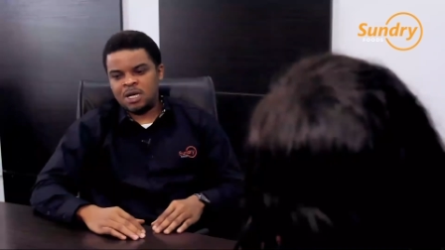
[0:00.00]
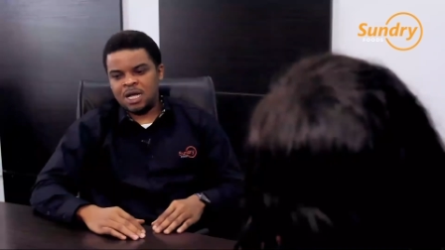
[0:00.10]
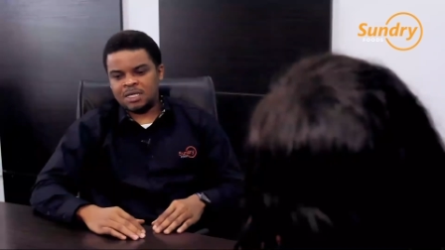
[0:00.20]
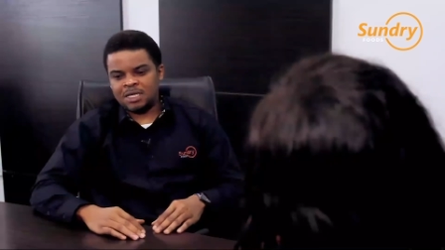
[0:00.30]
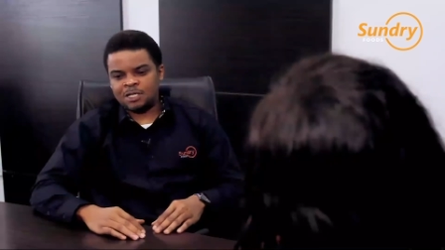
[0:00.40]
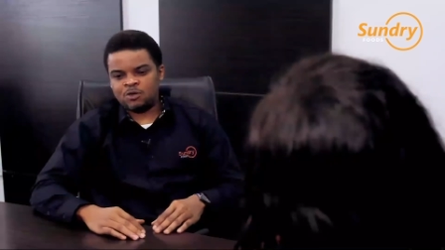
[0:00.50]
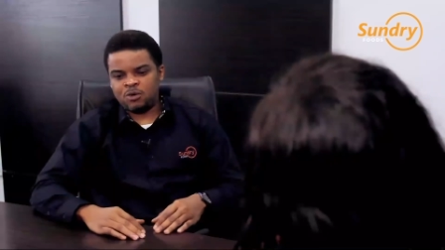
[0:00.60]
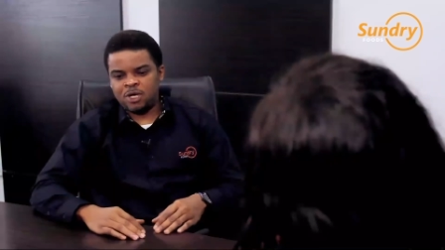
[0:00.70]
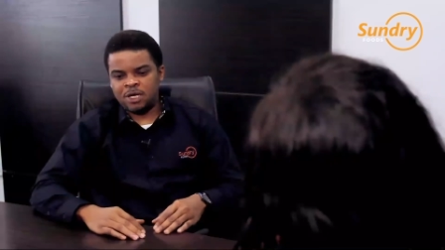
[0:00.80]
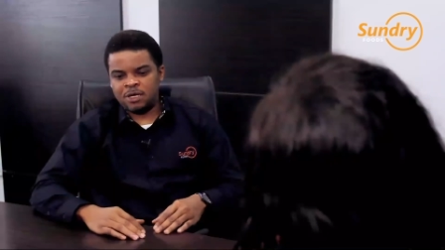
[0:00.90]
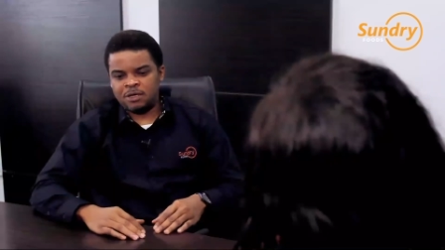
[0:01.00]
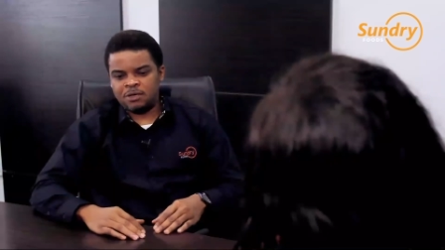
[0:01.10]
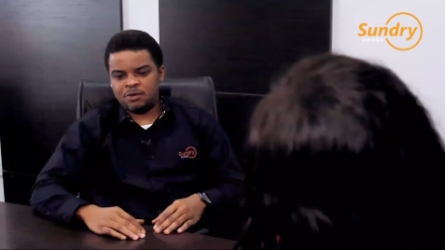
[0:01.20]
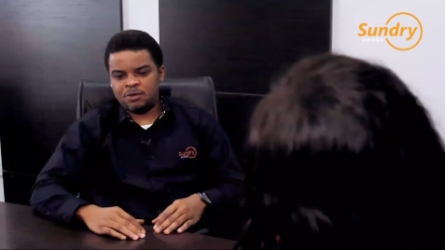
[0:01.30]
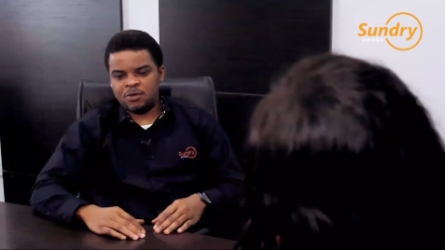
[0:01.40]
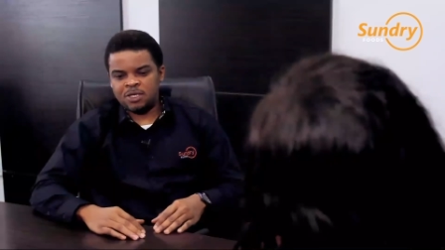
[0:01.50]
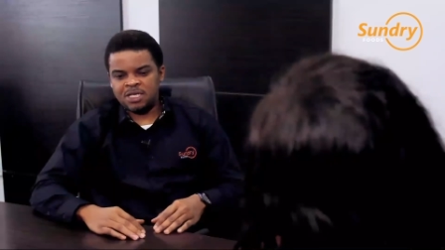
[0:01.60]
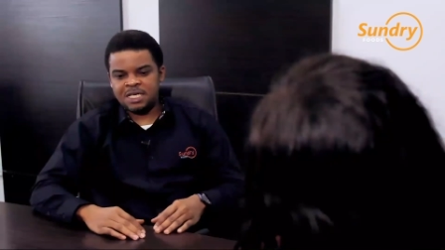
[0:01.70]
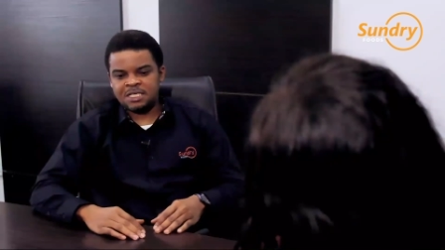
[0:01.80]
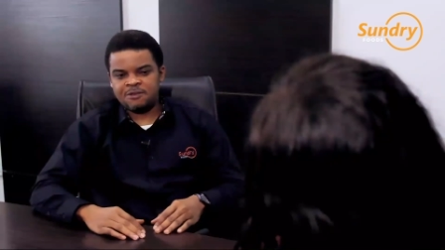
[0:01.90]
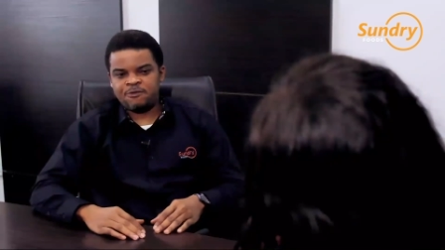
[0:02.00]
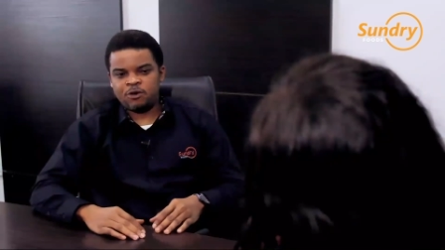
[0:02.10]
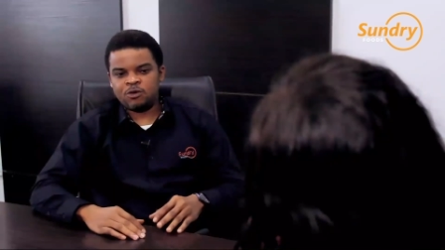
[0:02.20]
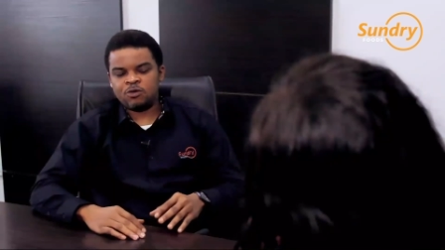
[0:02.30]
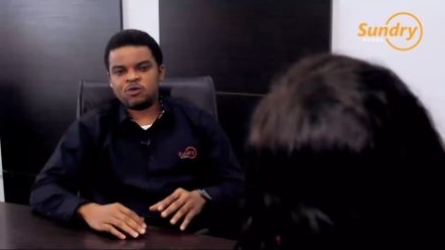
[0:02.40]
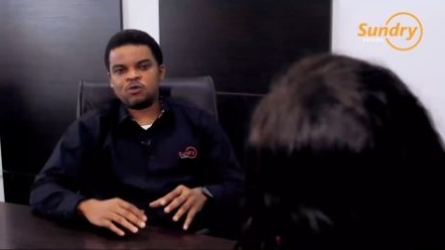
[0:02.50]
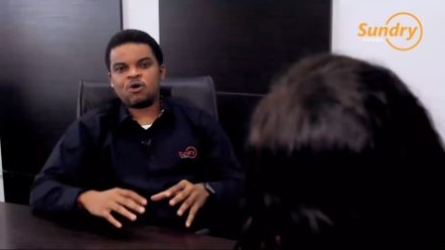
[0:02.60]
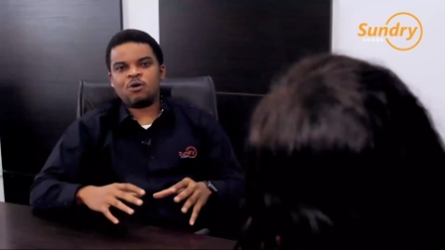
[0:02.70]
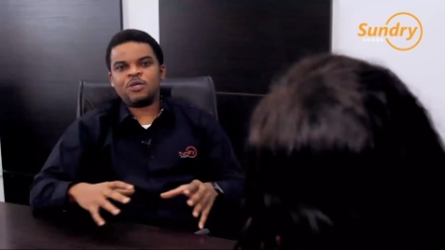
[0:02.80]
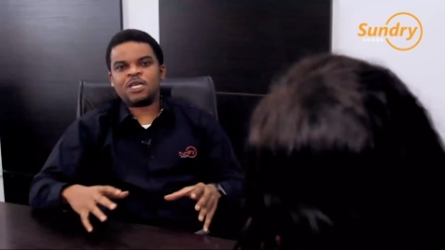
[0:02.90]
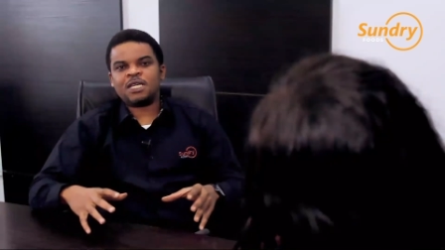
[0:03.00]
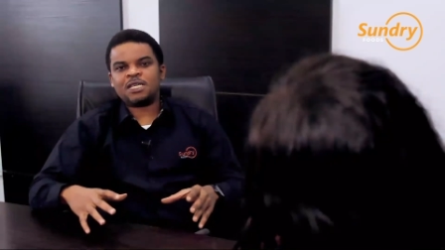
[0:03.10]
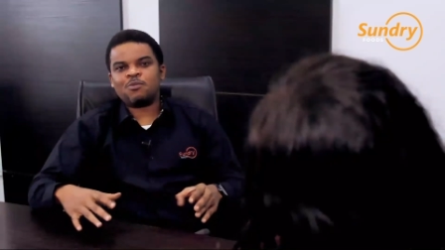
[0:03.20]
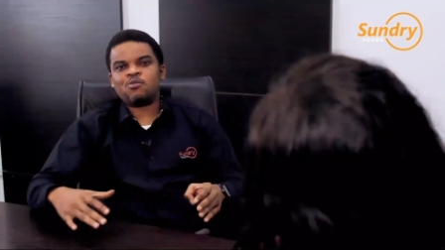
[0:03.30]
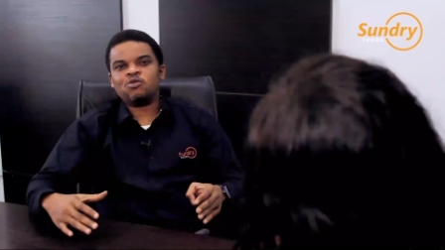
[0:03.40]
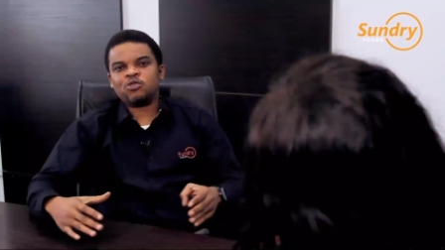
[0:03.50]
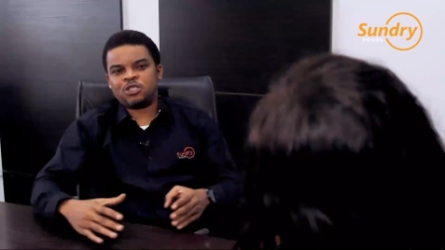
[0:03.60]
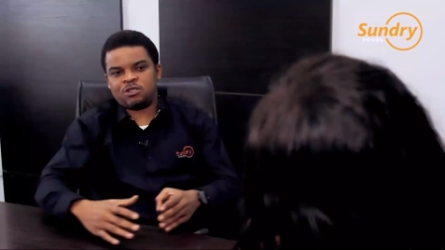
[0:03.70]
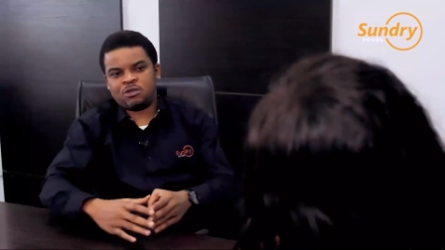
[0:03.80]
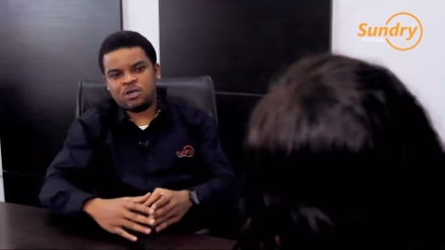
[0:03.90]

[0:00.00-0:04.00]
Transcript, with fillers: and that way you it's easy for you to communicate and push,